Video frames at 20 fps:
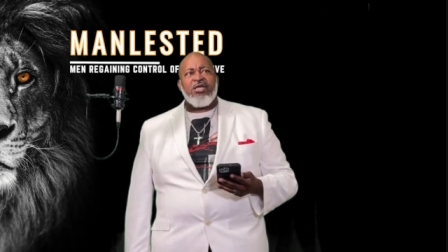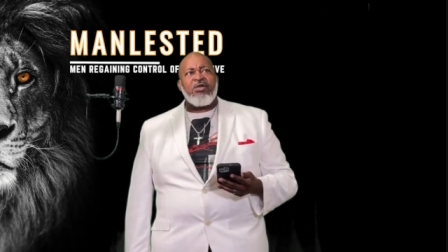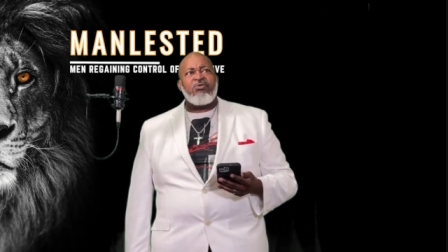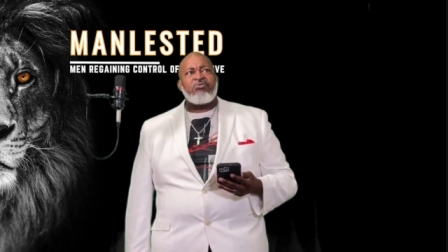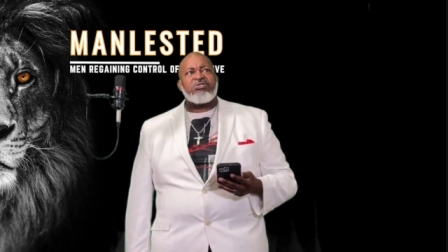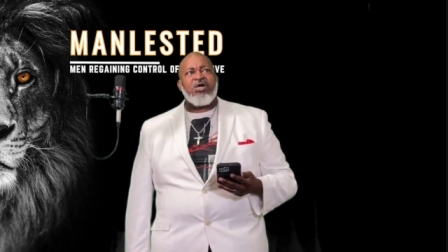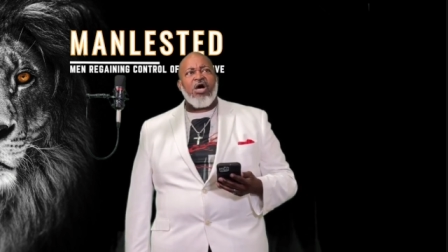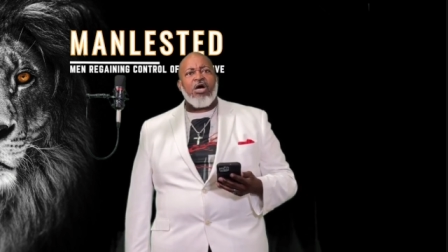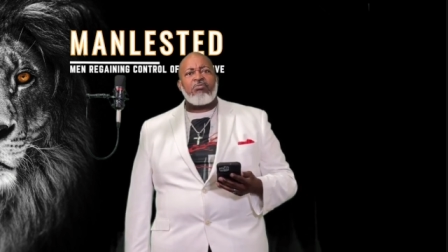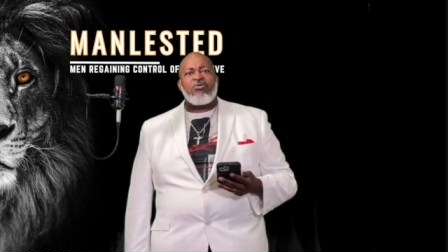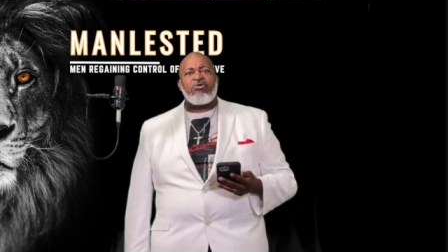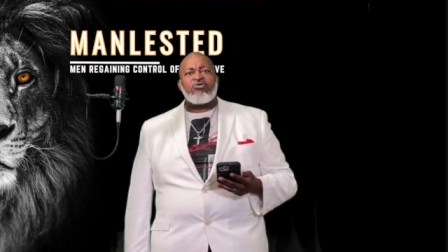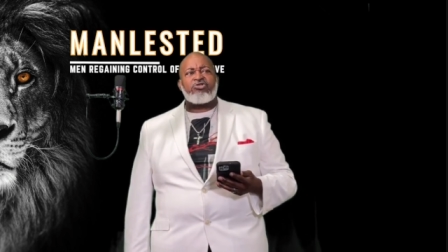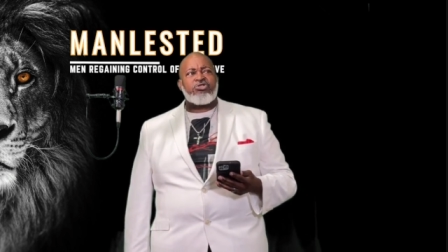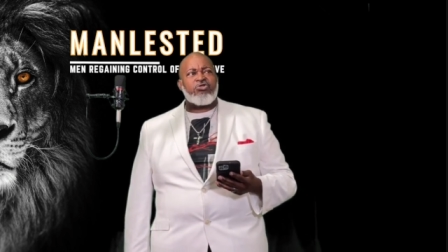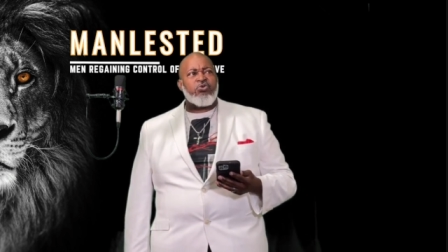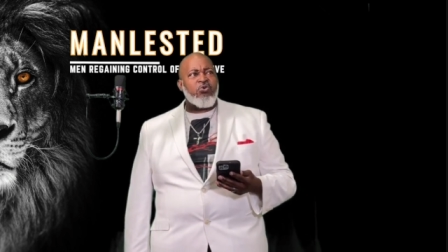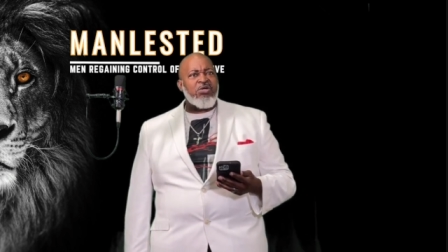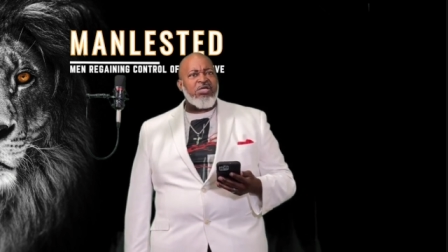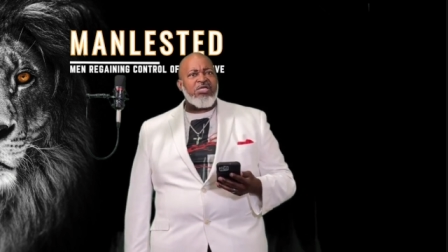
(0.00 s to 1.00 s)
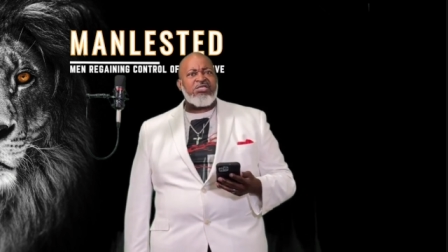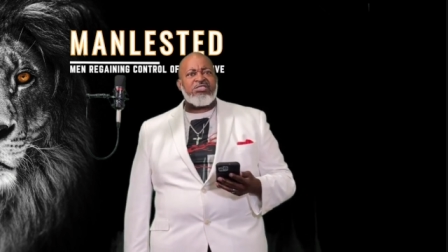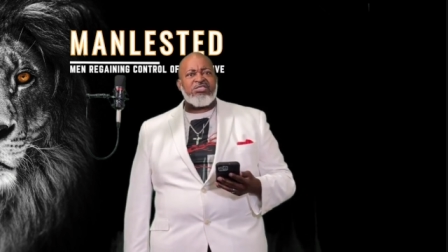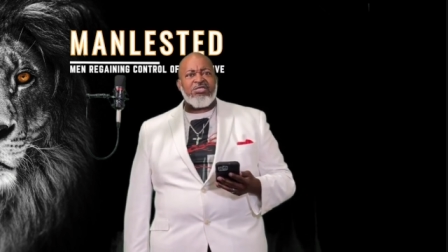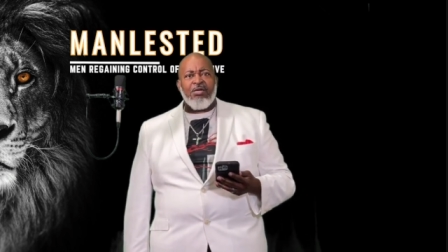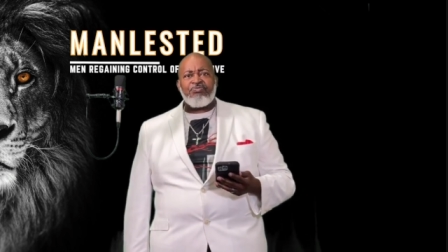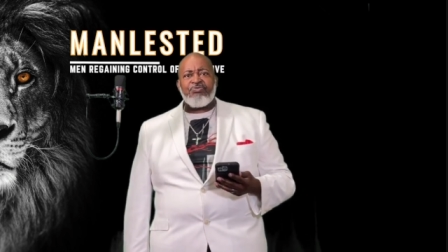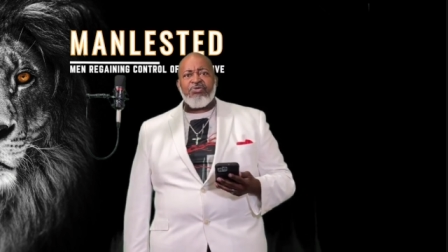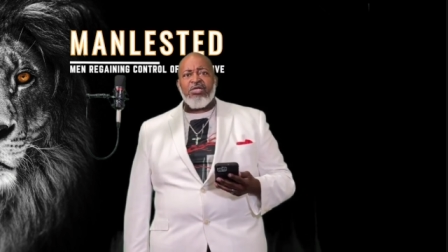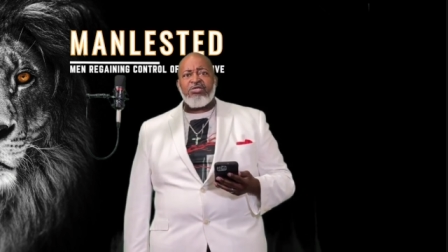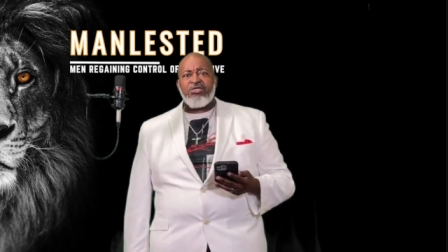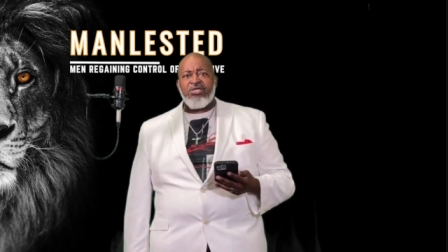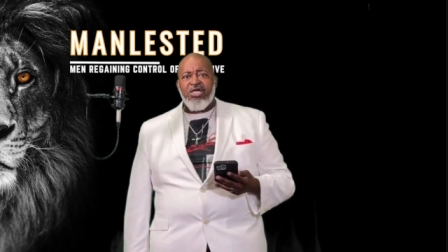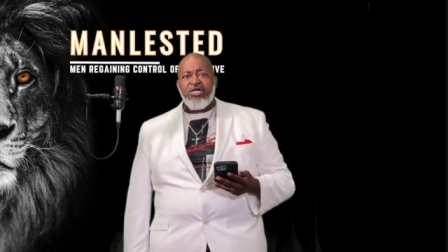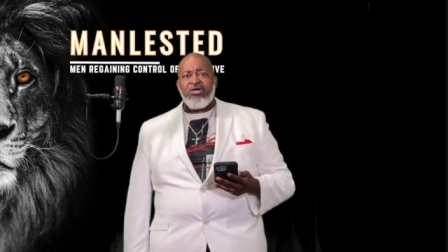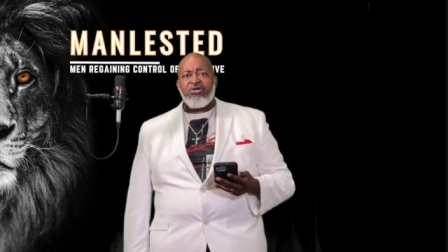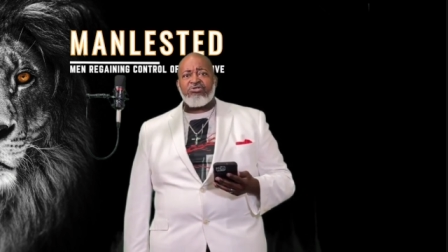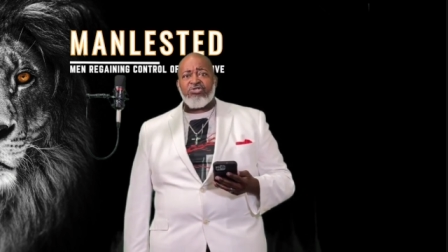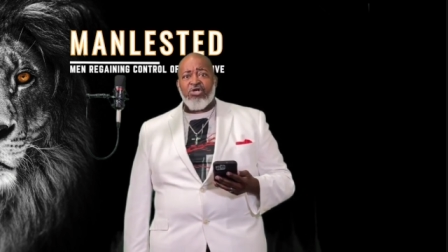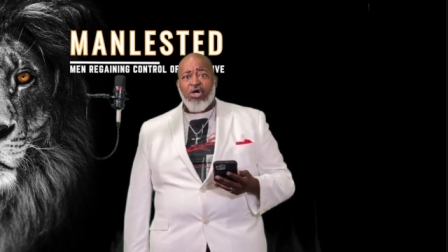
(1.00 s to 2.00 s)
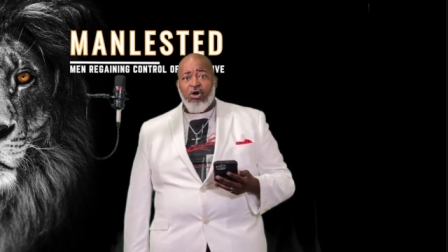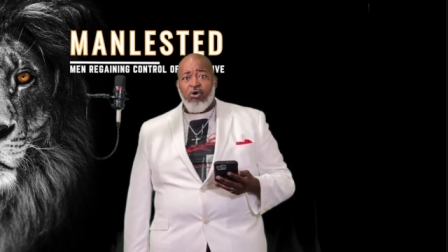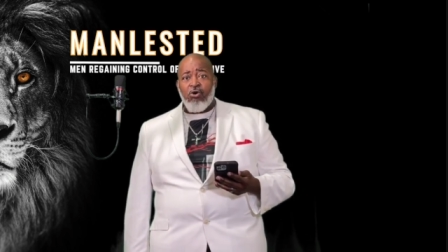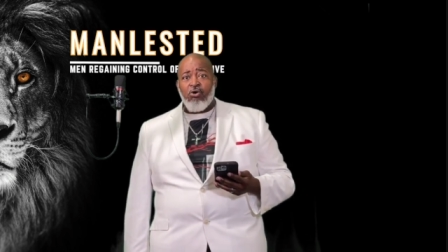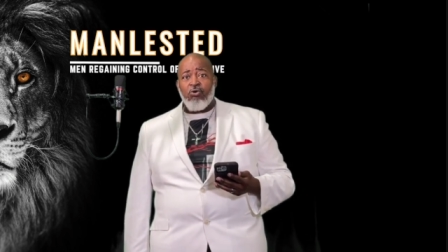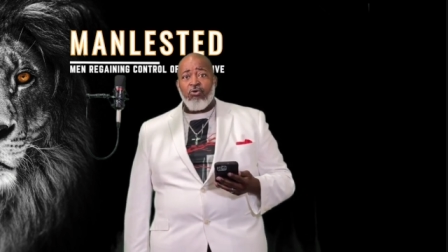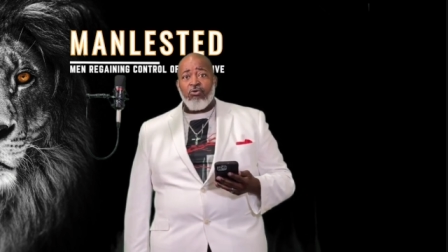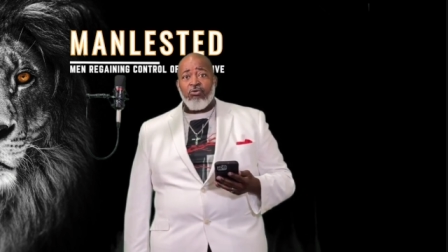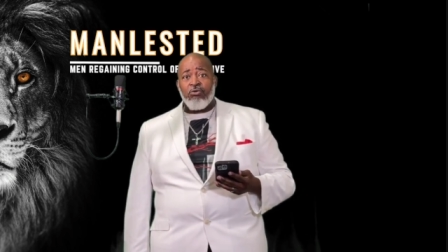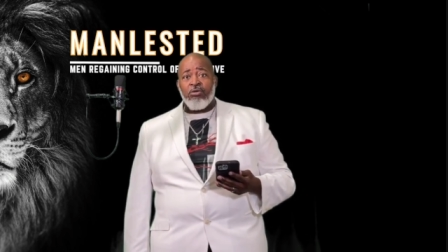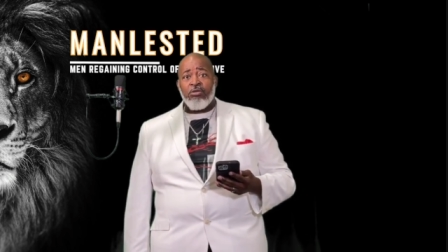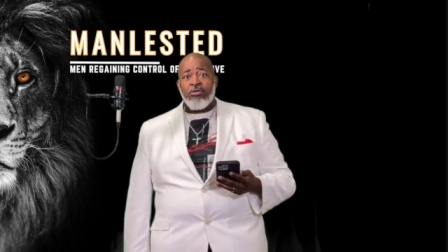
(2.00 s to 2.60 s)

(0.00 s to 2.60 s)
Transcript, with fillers: He was almost 20 something years old.